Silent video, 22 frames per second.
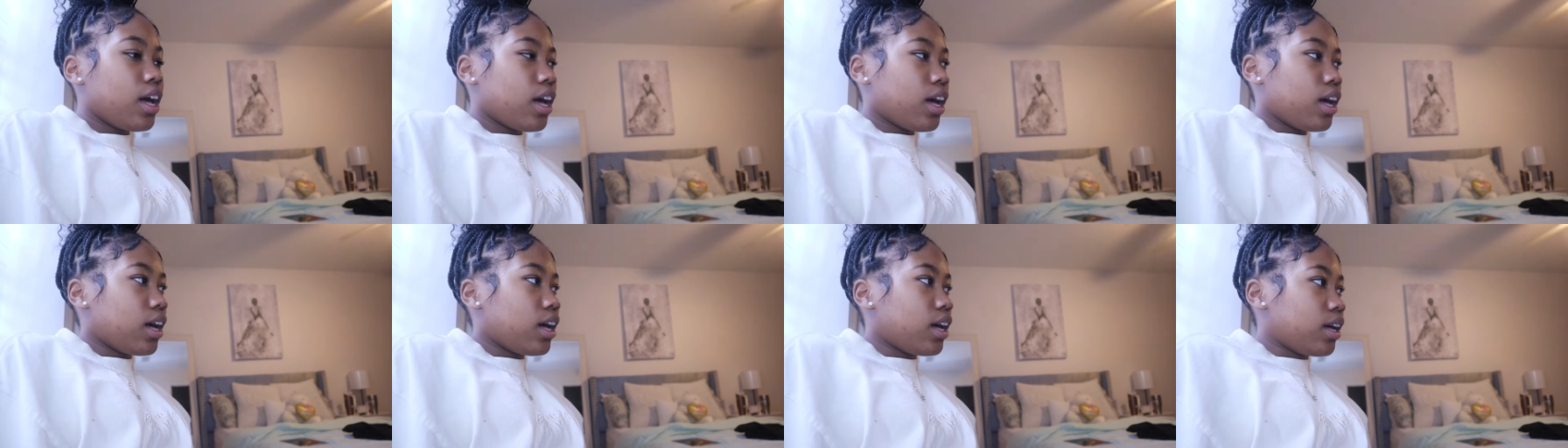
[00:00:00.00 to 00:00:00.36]

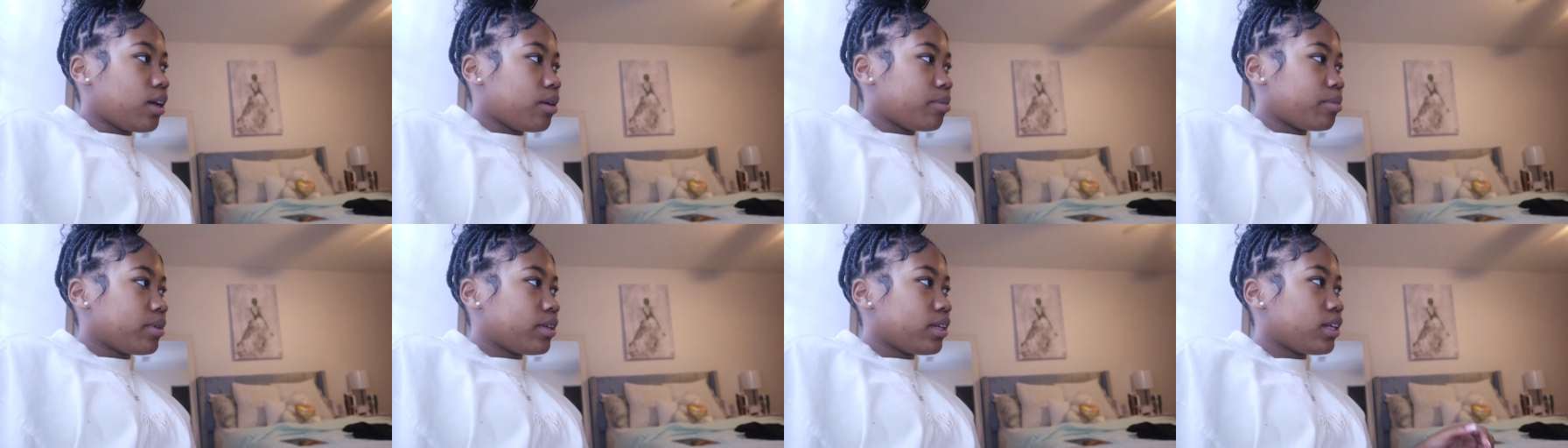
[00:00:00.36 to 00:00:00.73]

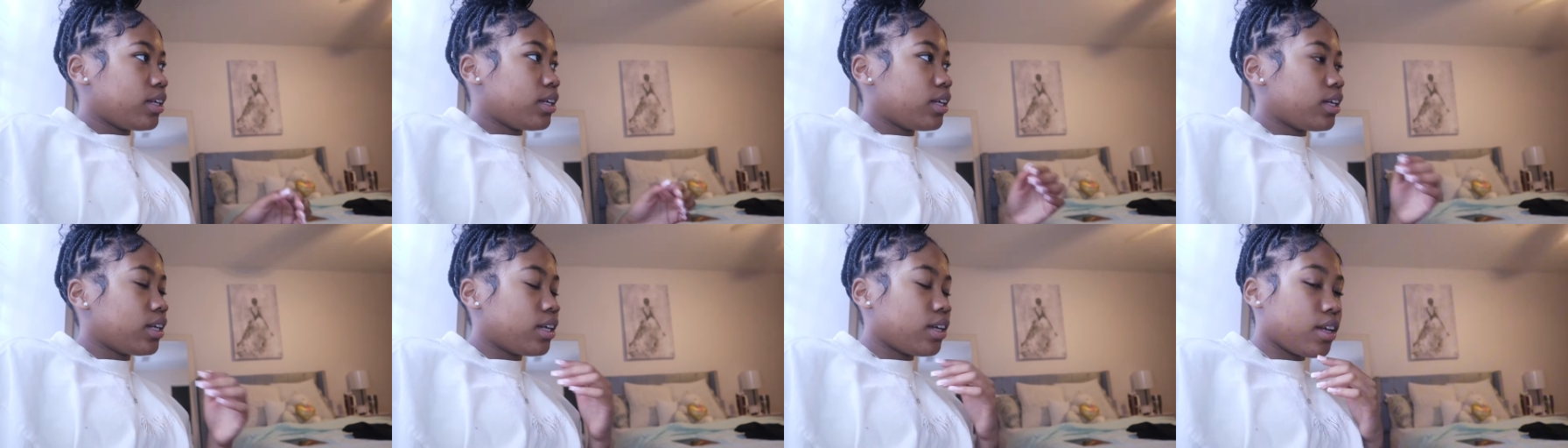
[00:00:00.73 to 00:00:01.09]
Um,
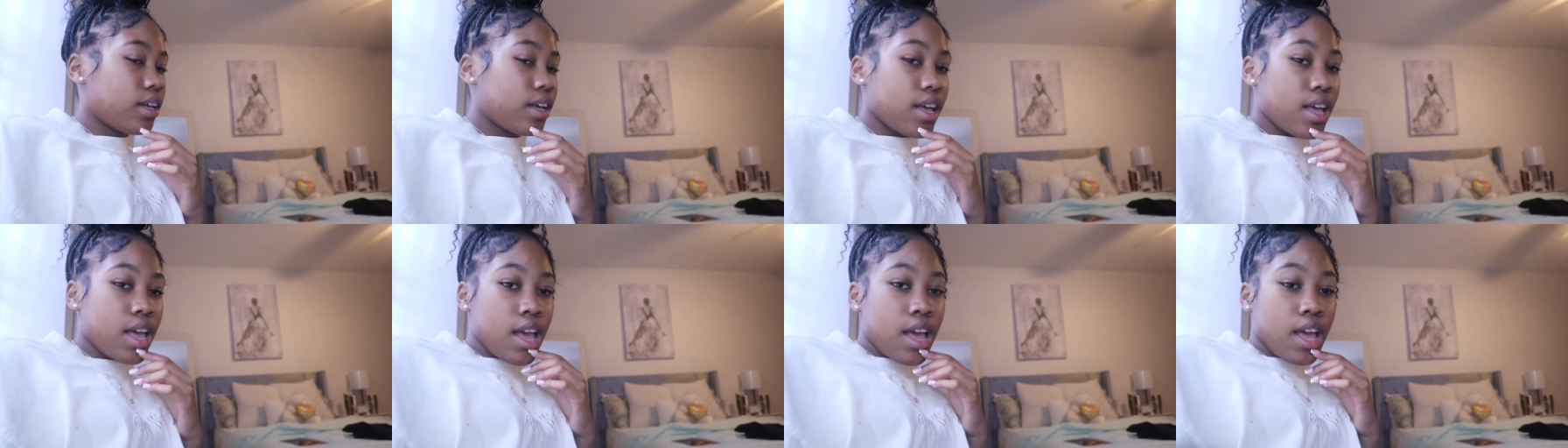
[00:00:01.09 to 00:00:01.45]

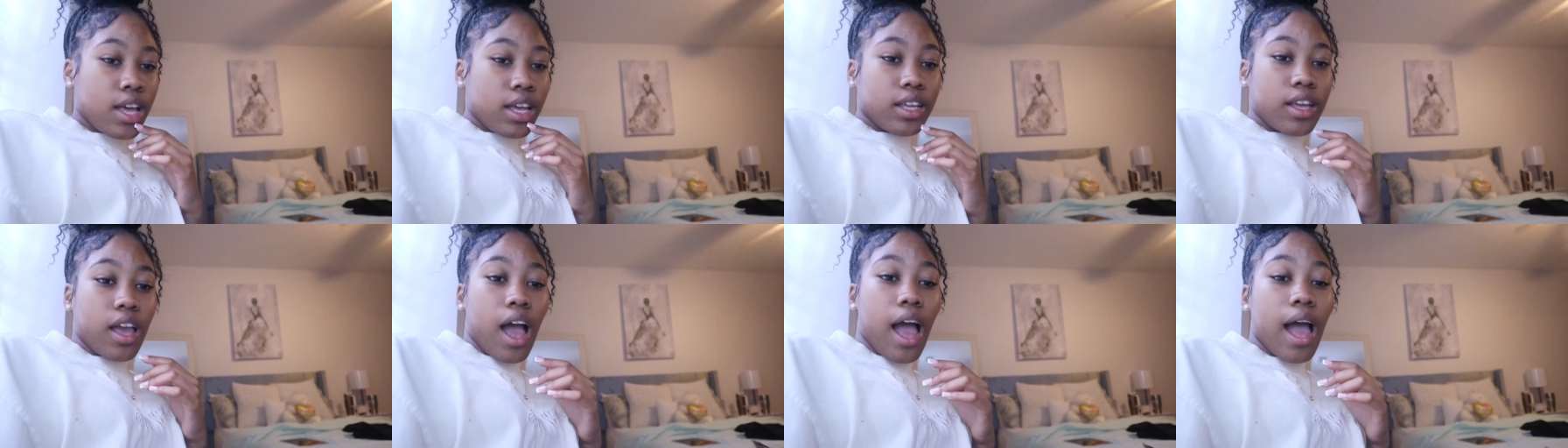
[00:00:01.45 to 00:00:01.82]

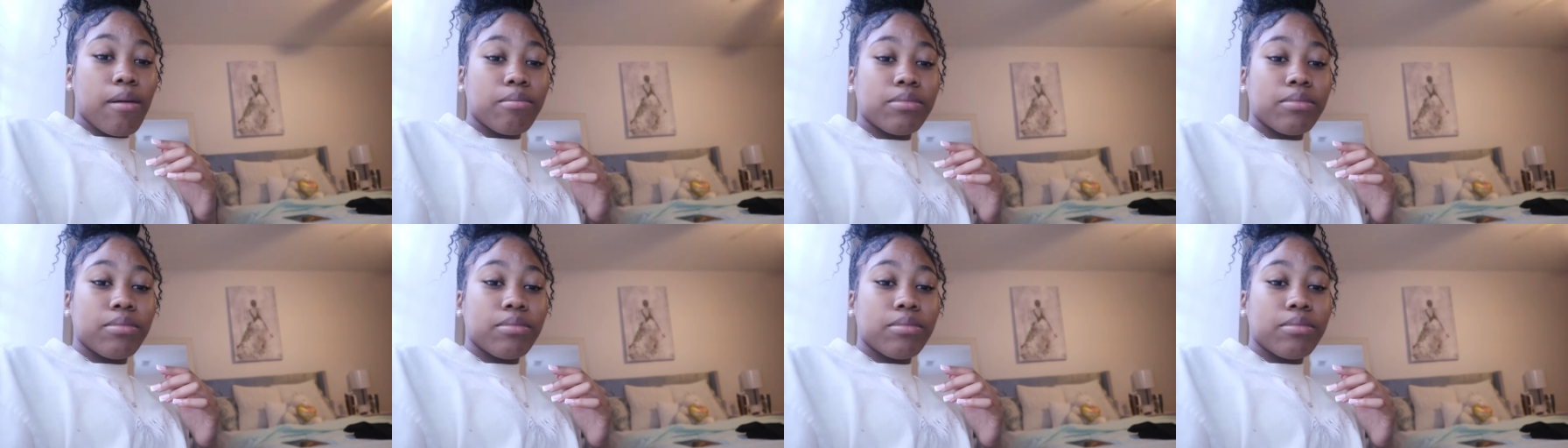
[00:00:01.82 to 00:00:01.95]
yeah,